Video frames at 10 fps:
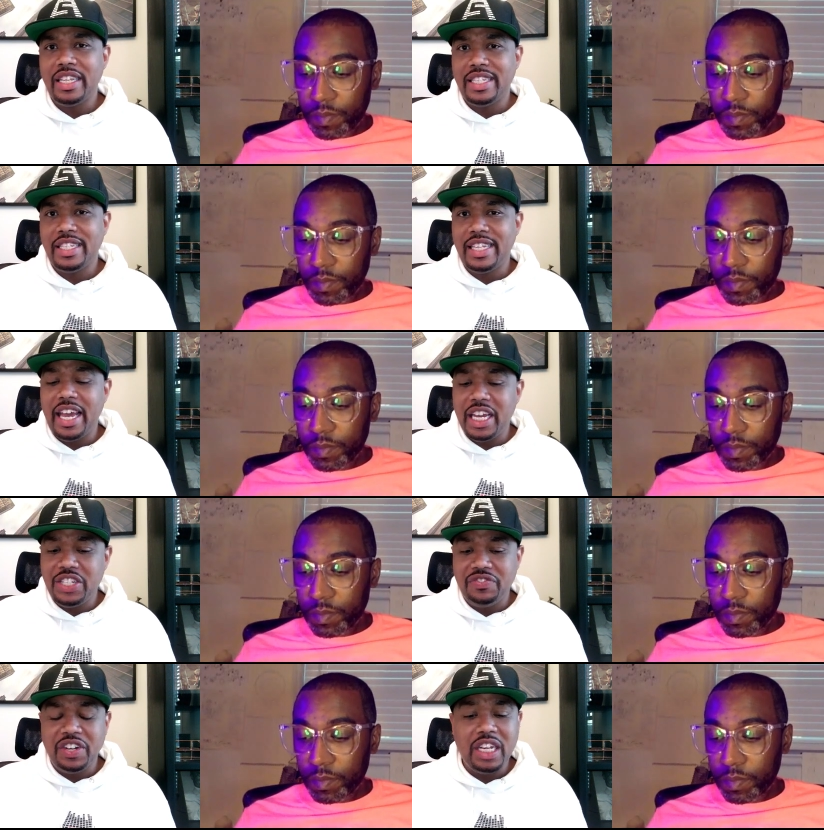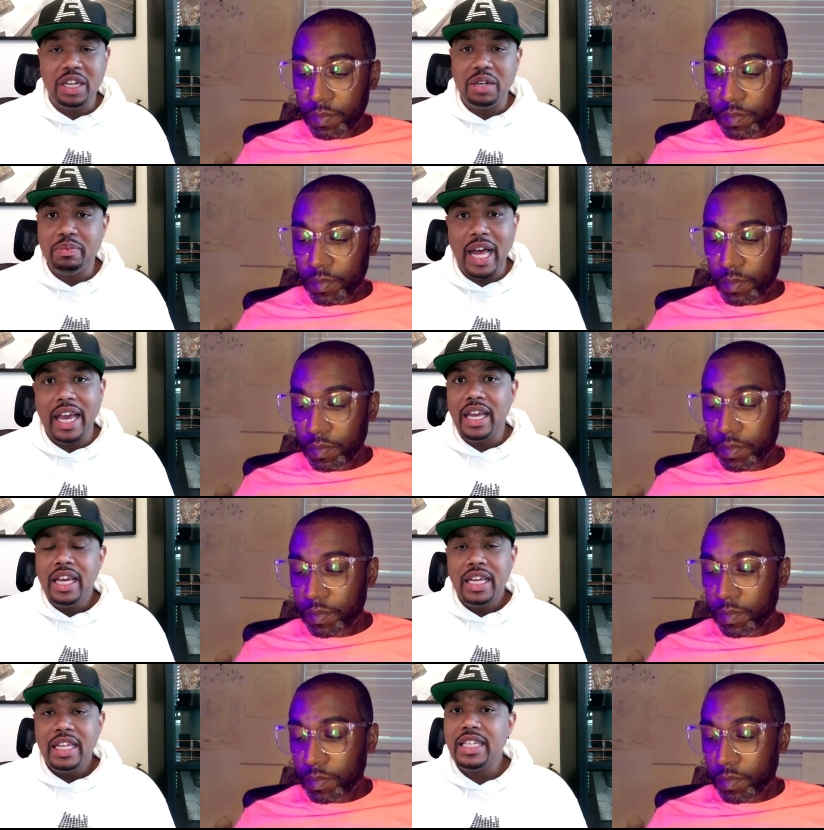Speaker 1: mm-hmm. stage for him. Like
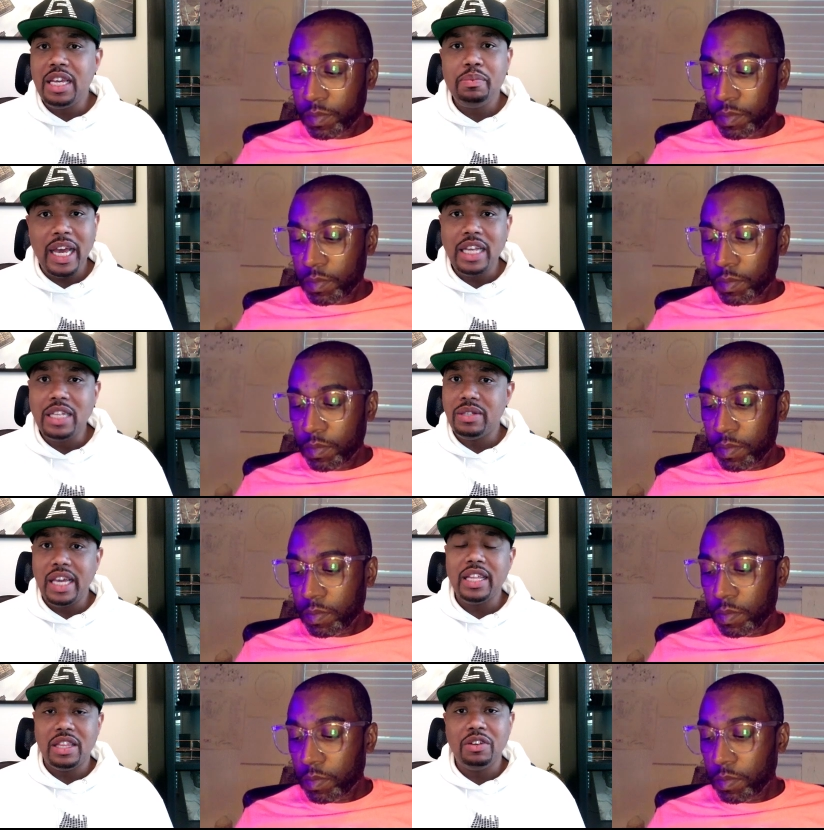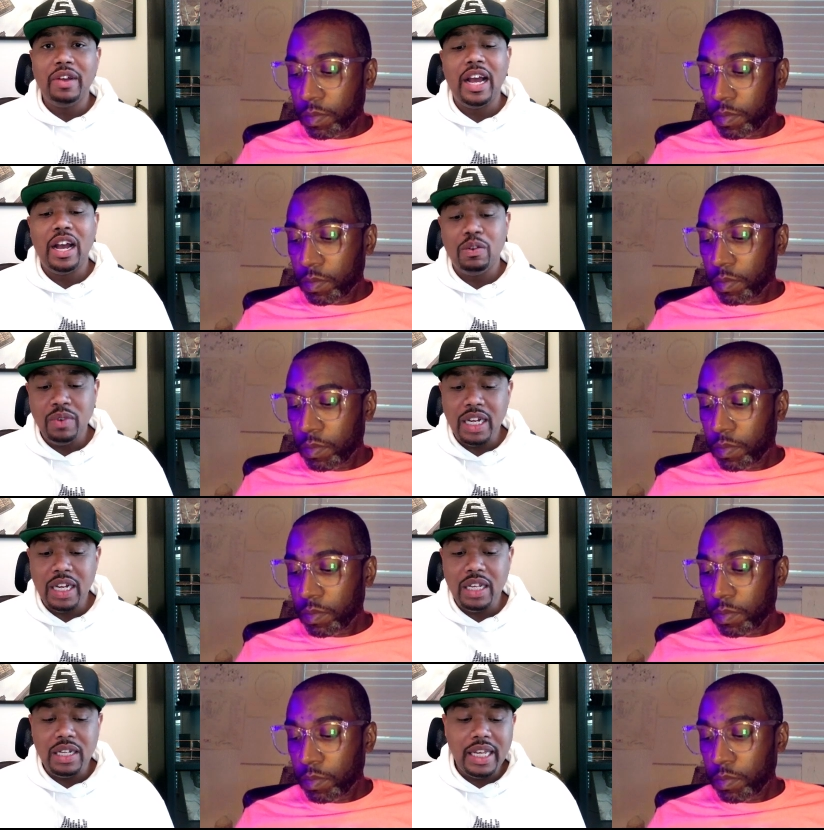DMX hit the ground
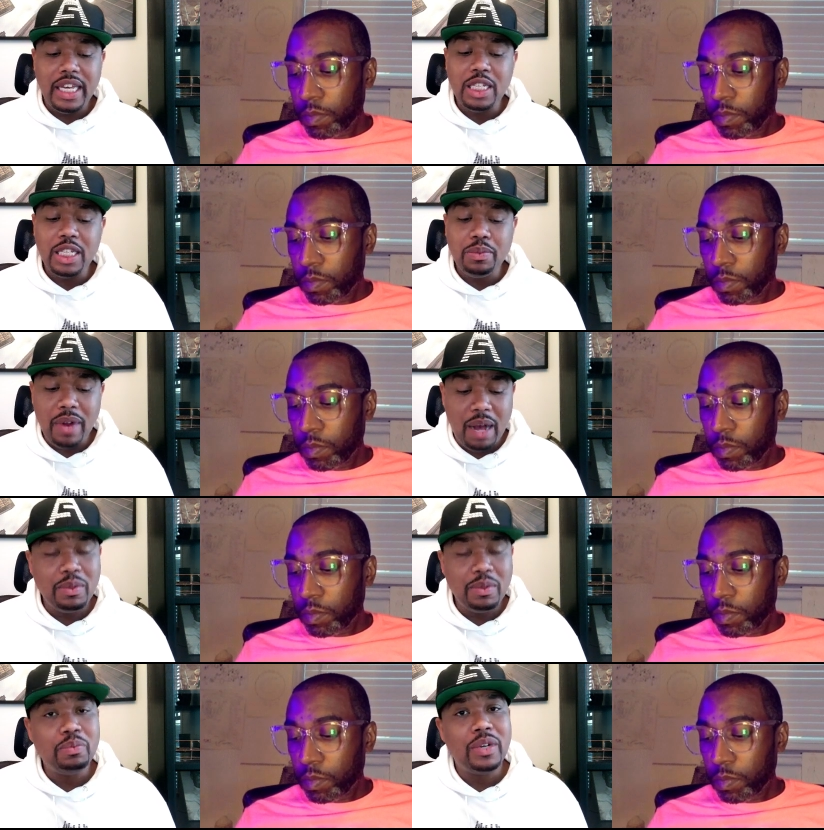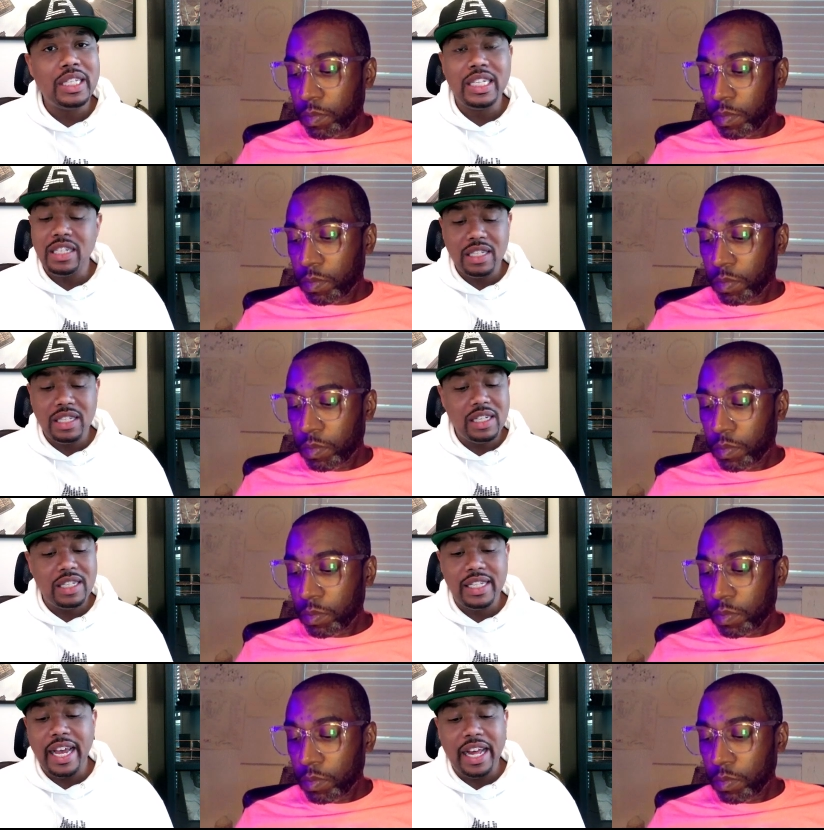running. His problem was he just couldn't
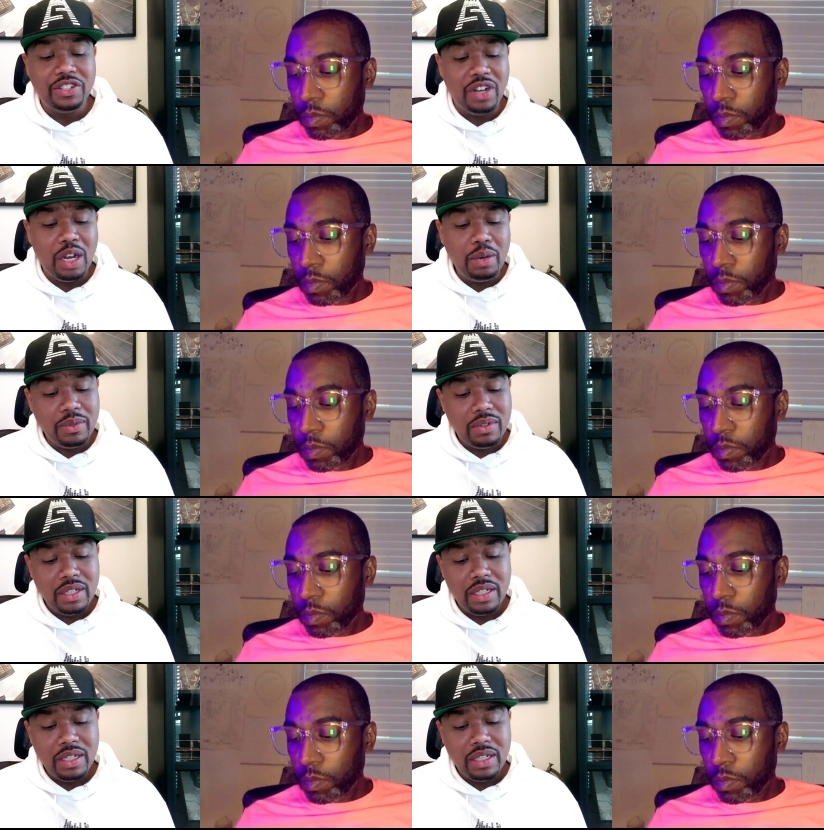stay out of trouble.